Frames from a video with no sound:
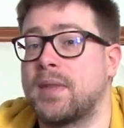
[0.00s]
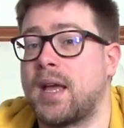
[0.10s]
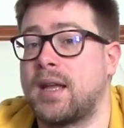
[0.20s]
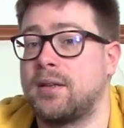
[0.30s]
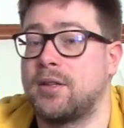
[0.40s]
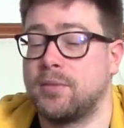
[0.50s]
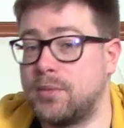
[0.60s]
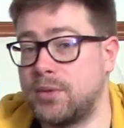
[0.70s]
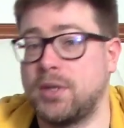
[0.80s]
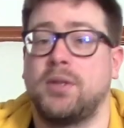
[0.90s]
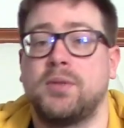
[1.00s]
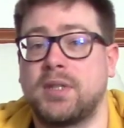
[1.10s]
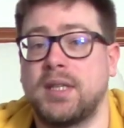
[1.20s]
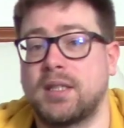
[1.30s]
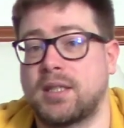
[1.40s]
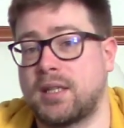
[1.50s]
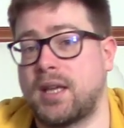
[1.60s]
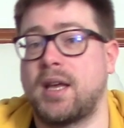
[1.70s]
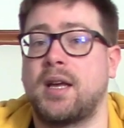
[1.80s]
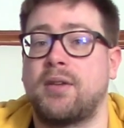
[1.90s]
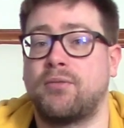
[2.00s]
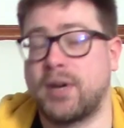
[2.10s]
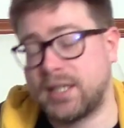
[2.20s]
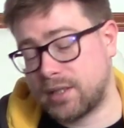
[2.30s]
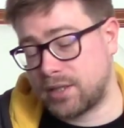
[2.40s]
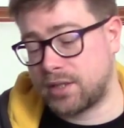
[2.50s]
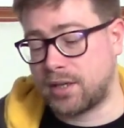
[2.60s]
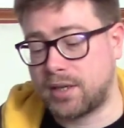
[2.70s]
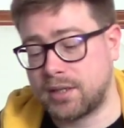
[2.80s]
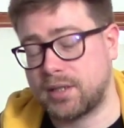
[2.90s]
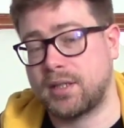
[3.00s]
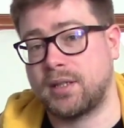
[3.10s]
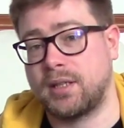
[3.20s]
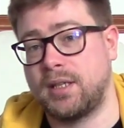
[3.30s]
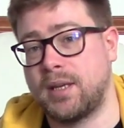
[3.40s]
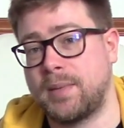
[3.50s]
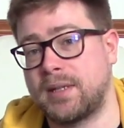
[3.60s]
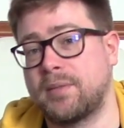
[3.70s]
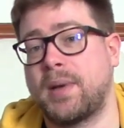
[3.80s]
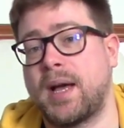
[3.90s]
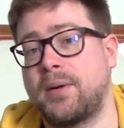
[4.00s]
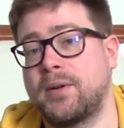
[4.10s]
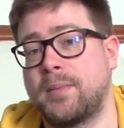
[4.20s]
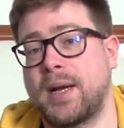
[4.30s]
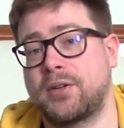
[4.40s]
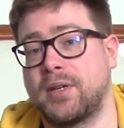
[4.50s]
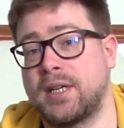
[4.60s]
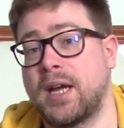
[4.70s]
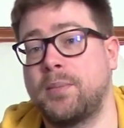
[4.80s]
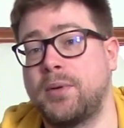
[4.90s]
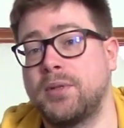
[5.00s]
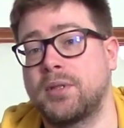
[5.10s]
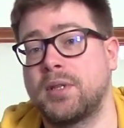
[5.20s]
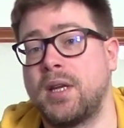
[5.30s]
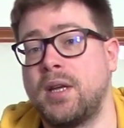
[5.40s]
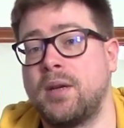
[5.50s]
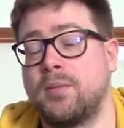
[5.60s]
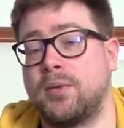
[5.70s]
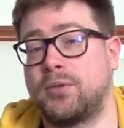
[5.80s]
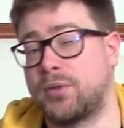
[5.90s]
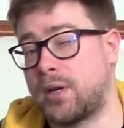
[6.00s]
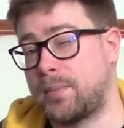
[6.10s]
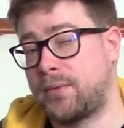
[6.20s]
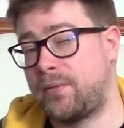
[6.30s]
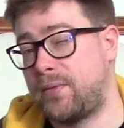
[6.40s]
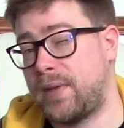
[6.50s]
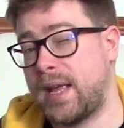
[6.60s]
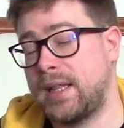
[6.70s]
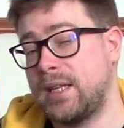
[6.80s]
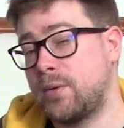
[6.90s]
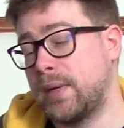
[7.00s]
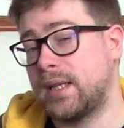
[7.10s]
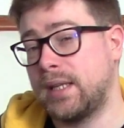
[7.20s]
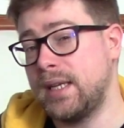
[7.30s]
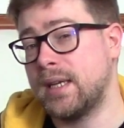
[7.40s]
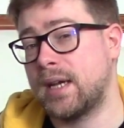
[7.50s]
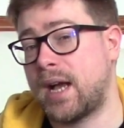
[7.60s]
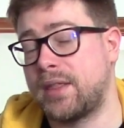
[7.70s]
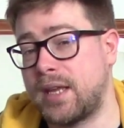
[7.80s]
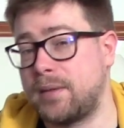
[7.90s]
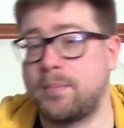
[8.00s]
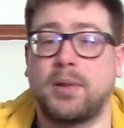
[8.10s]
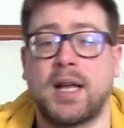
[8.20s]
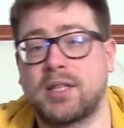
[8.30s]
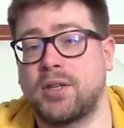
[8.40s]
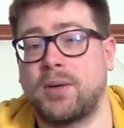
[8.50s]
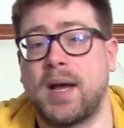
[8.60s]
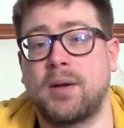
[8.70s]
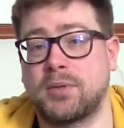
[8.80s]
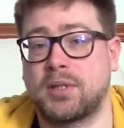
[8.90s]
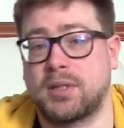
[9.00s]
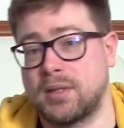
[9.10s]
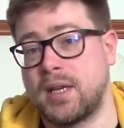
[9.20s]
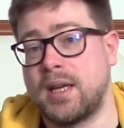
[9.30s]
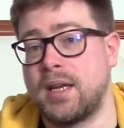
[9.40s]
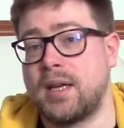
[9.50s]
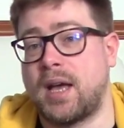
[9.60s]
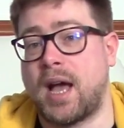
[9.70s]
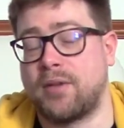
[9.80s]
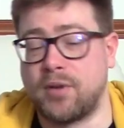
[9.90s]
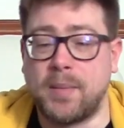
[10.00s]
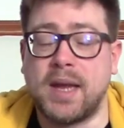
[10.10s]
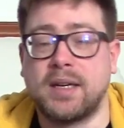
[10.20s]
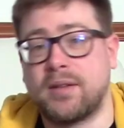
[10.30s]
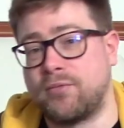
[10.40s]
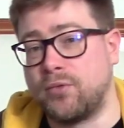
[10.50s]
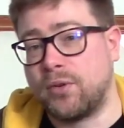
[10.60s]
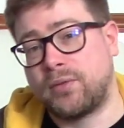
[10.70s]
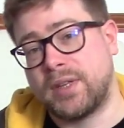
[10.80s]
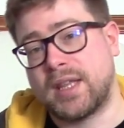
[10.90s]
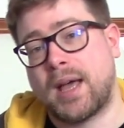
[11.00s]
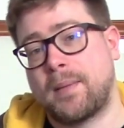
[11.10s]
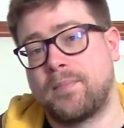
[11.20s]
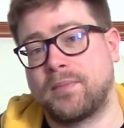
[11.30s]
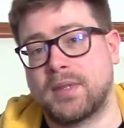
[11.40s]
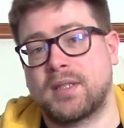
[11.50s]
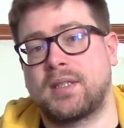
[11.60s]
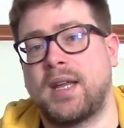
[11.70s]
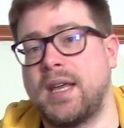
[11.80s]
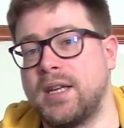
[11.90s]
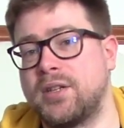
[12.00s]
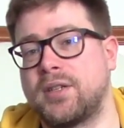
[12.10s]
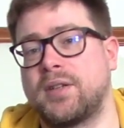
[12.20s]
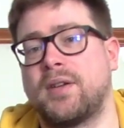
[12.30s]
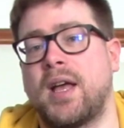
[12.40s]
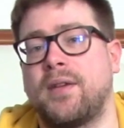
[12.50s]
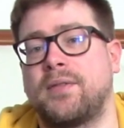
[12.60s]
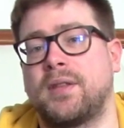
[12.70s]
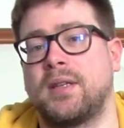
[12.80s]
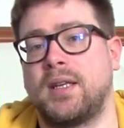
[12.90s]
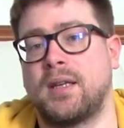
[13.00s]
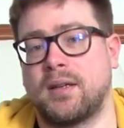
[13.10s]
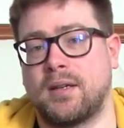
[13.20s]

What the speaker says: And the more you use it, right at the start, the amount of power a battery can output will drop fairly quickly and then plateau out and remain at roughly that stage for the